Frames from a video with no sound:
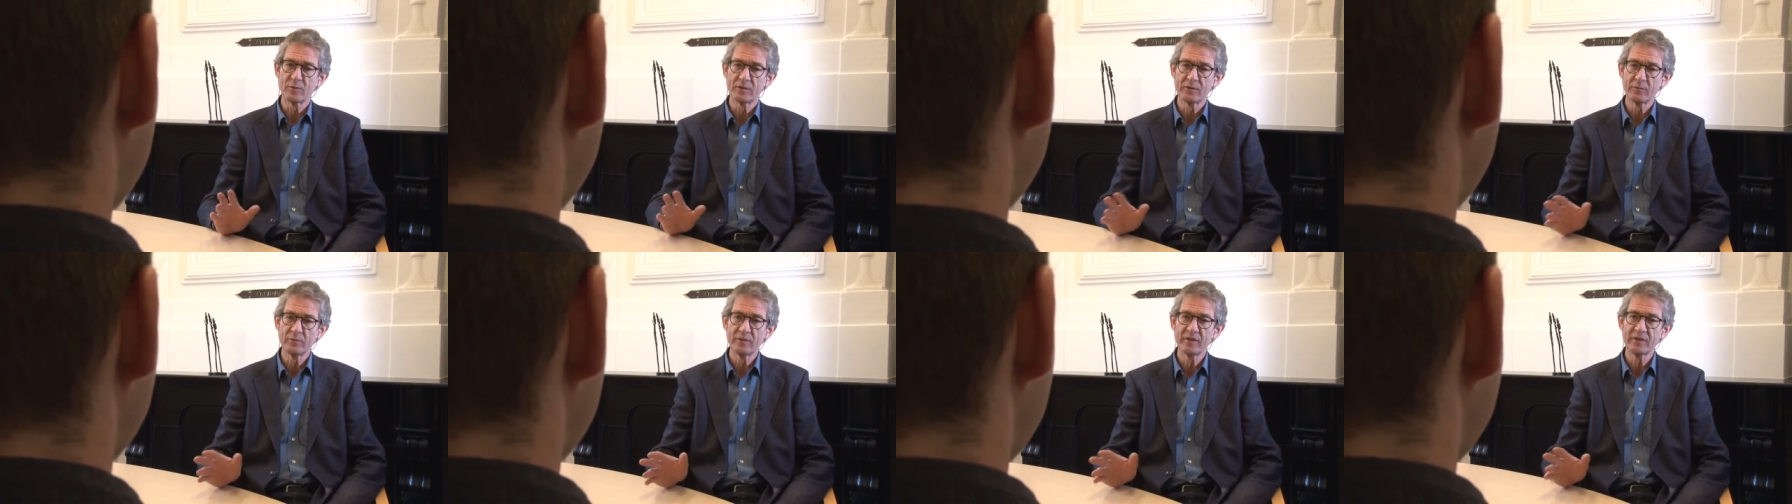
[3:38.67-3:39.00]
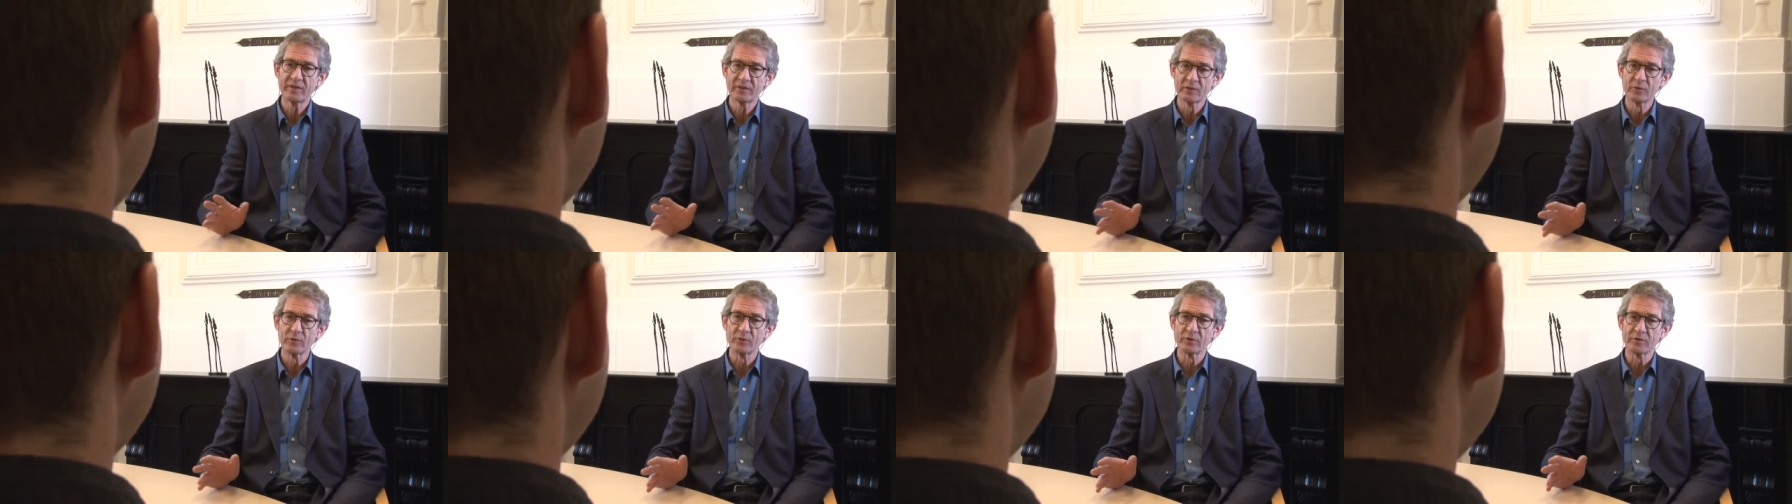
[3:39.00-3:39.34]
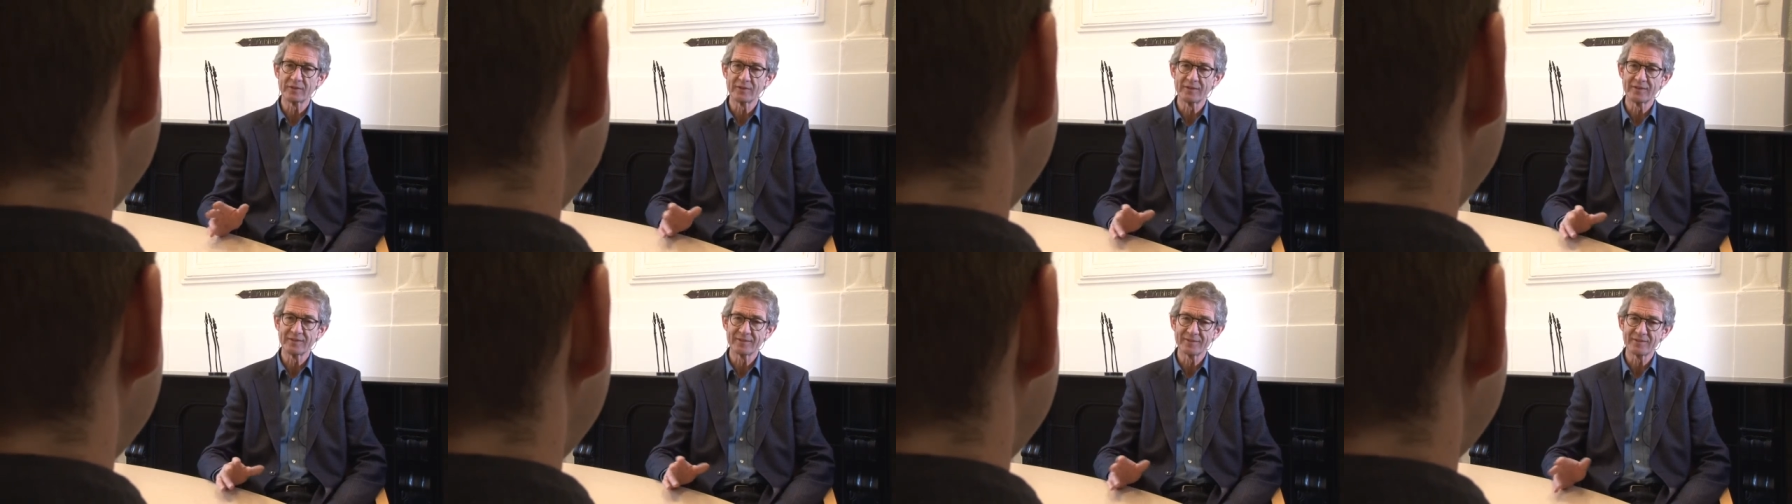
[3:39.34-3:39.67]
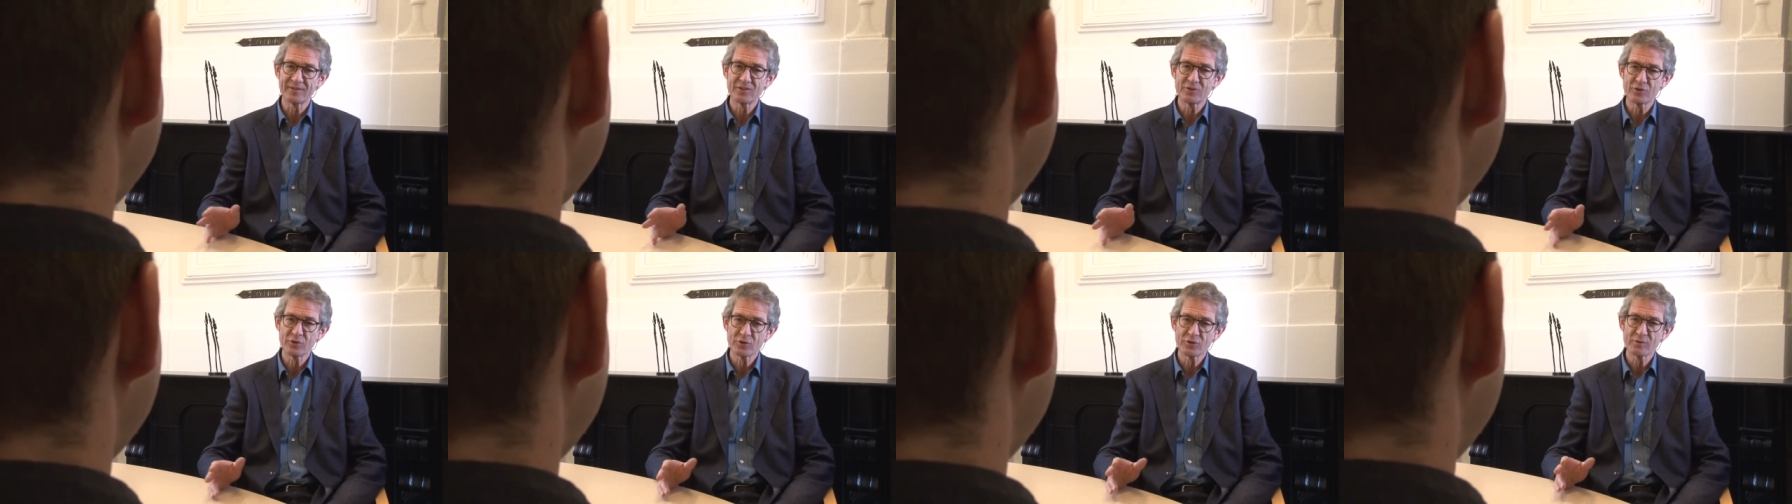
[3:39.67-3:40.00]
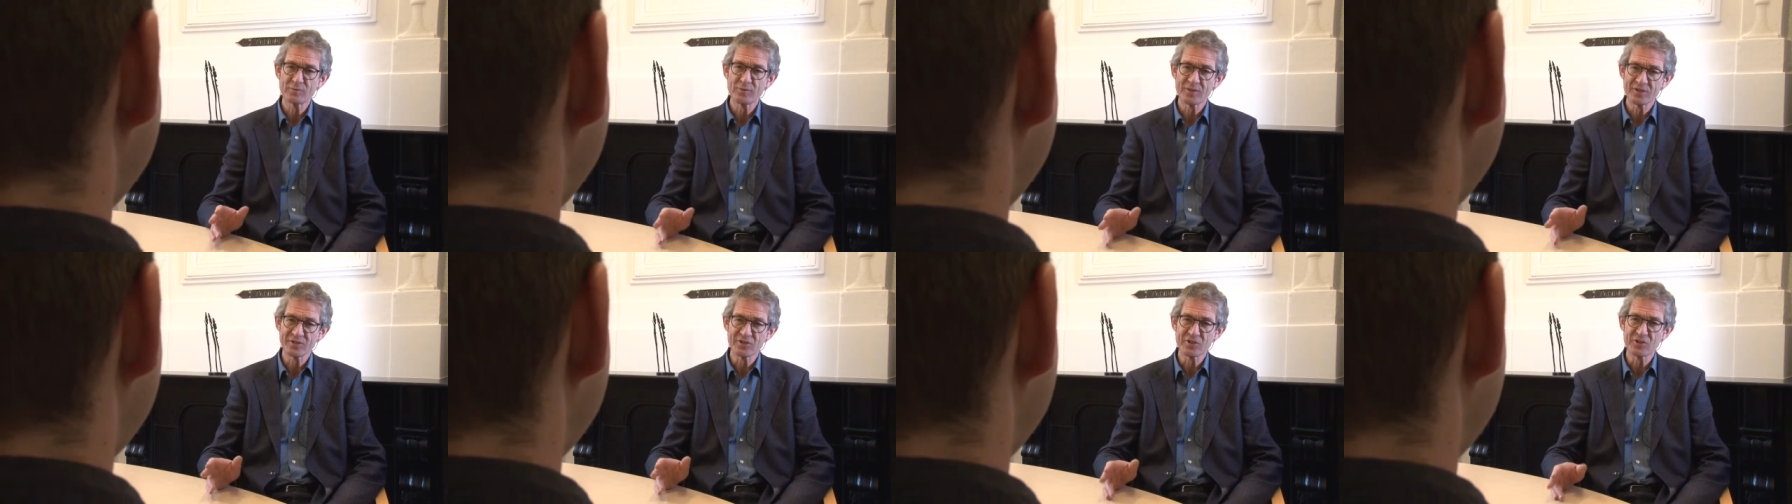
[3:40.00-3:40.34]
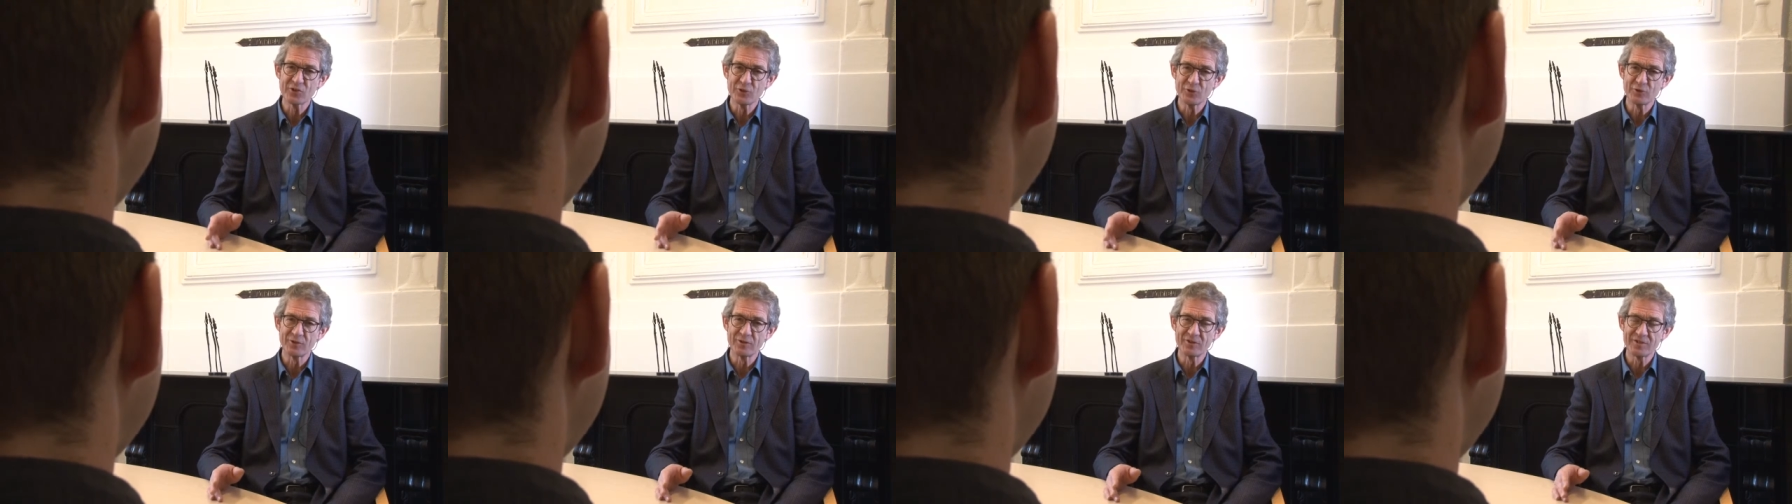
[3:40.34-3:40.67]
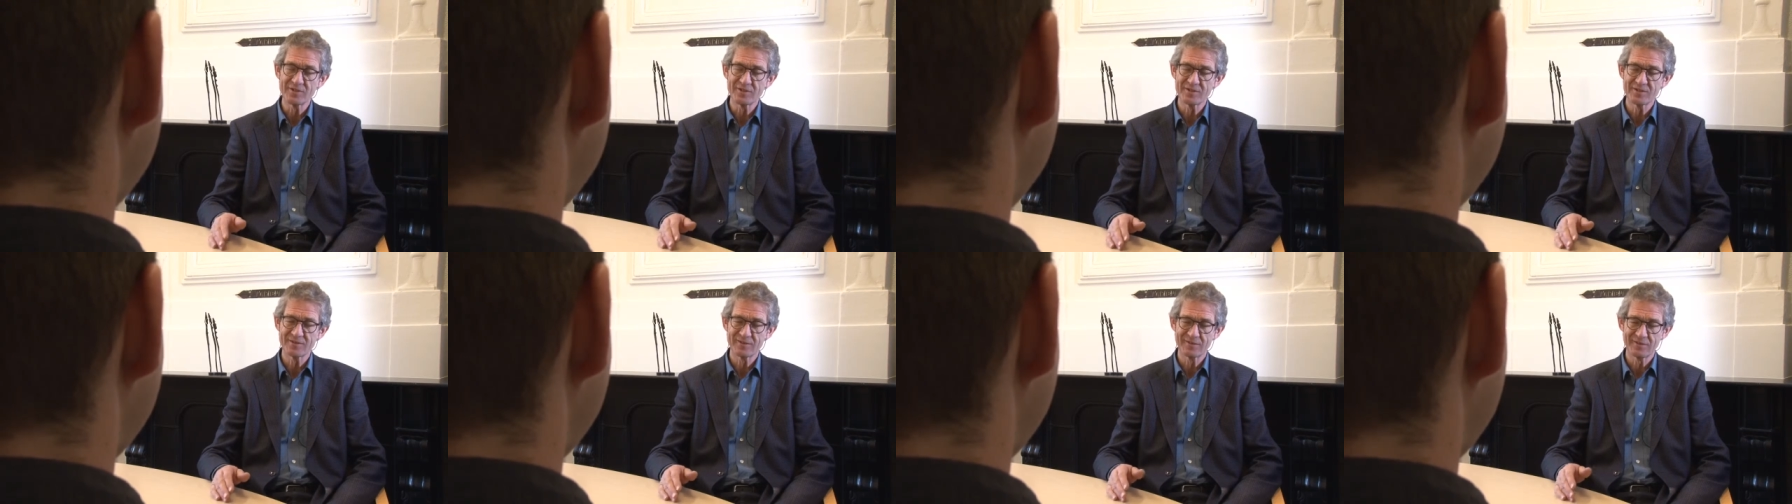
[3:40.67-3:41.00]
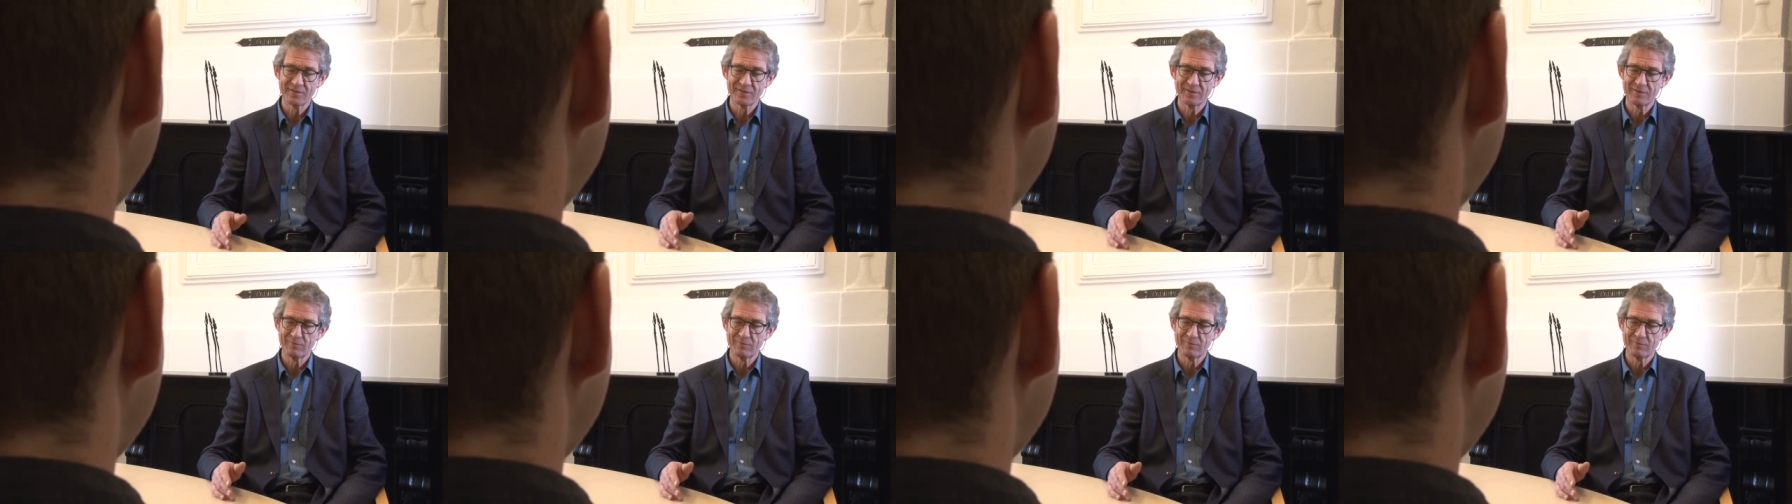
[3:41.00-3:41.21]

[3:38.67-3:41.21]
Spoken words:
when we thought that research master students